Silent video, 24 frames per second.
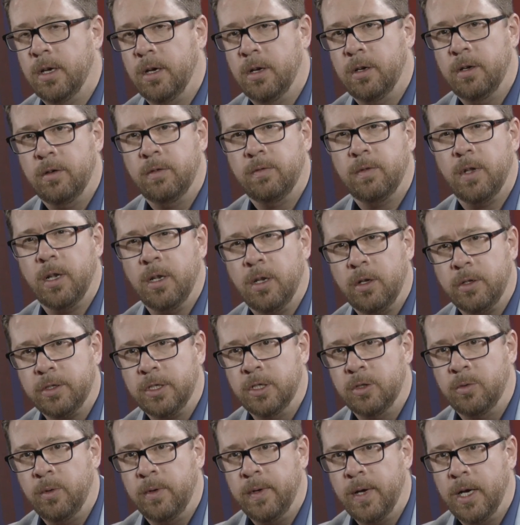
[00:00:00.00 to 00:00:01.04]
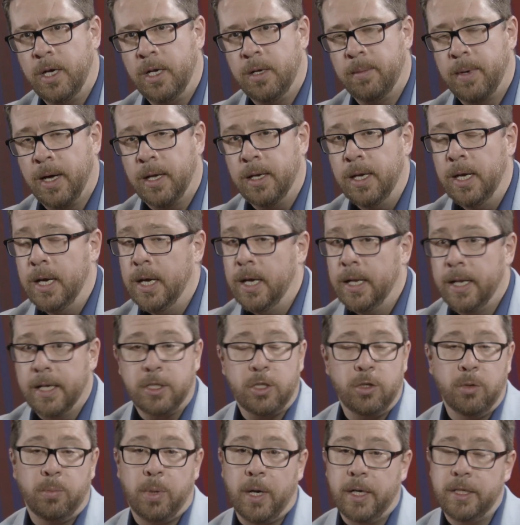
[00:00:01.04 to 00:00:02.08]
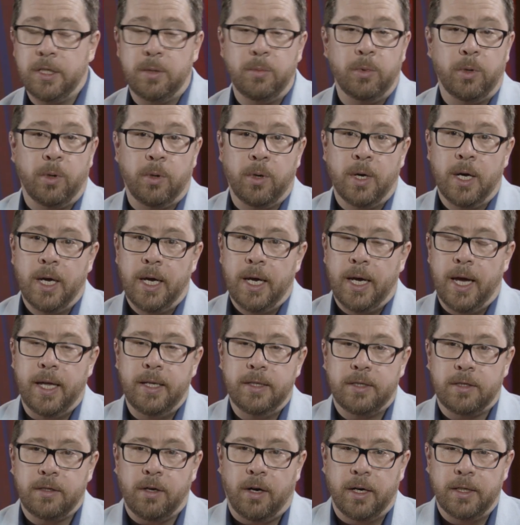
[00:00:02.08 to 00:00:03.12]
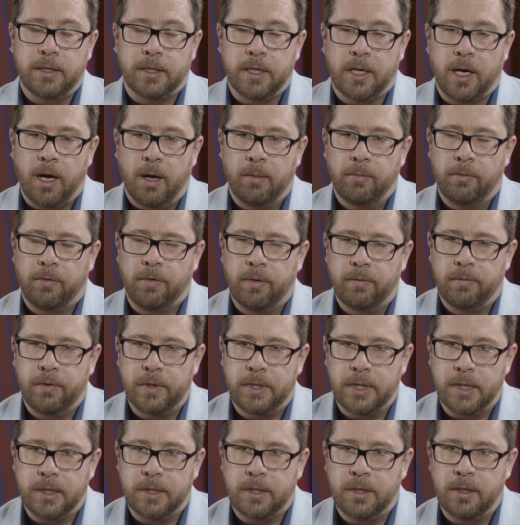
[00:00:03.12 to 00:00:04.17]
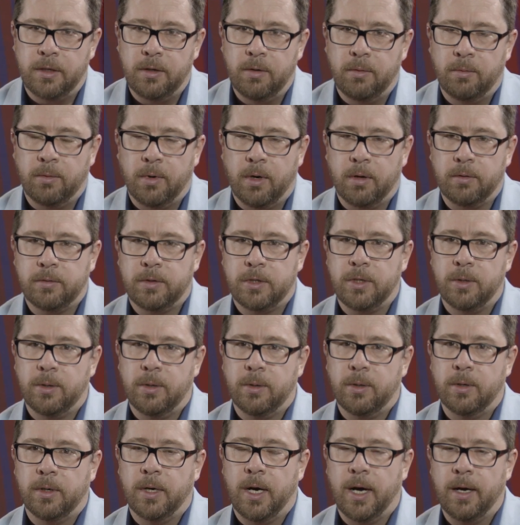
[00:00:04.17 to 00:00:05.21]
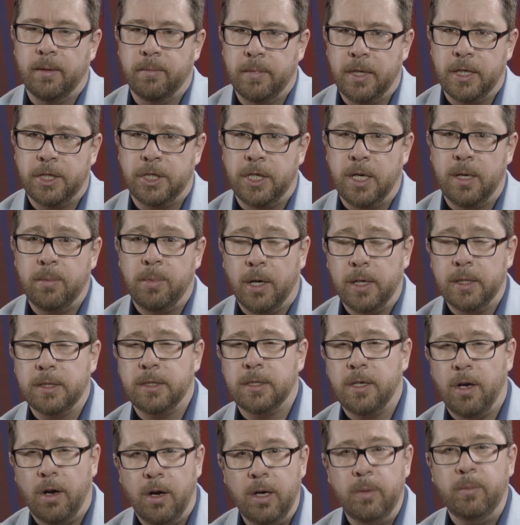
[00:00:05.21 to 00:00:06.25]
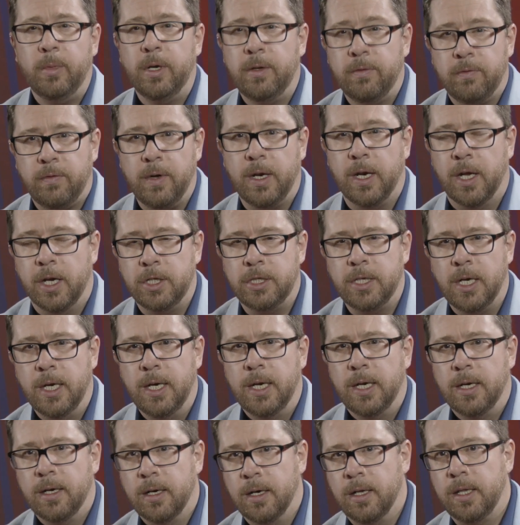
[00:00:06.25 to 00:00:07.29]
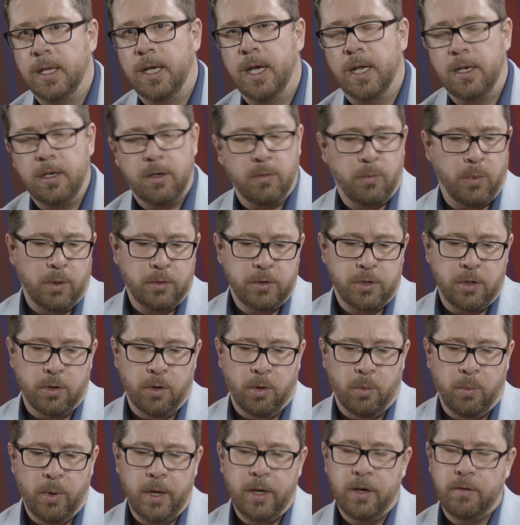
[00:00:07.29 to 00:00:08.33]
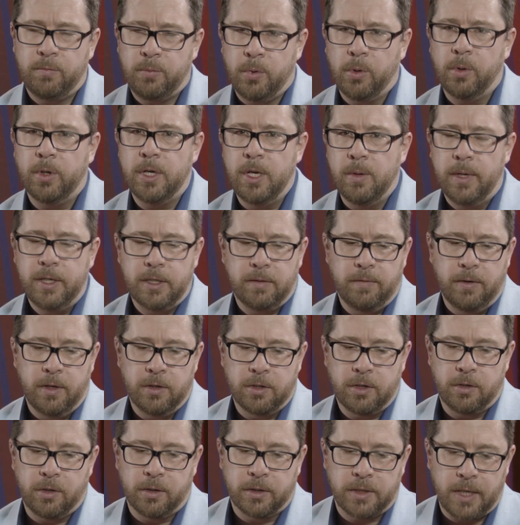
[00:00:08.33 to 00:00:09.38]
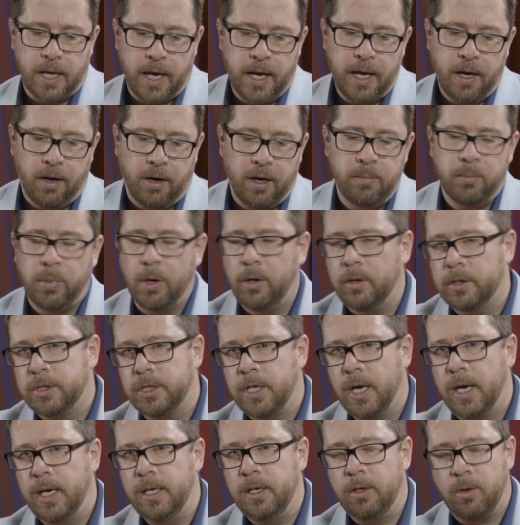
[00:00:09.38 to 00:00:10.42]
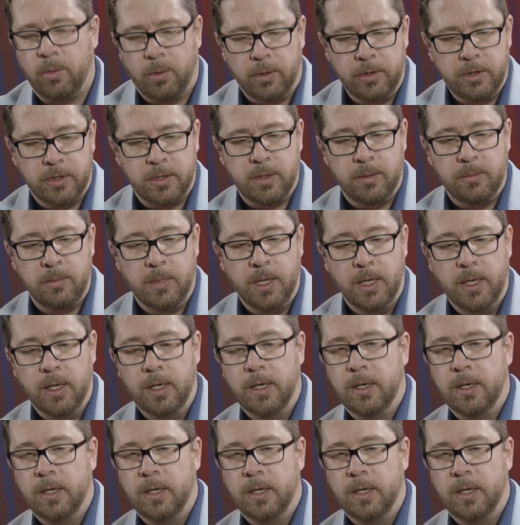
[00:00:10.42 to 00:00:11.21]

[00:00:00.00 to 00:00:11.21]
of losses we've heard about. There's still plenty more insight to come from Fujitsu World Tour this year. By the time we finish at the end of World Tour, we'd have brought you interviews across AI, blockchain, quantum,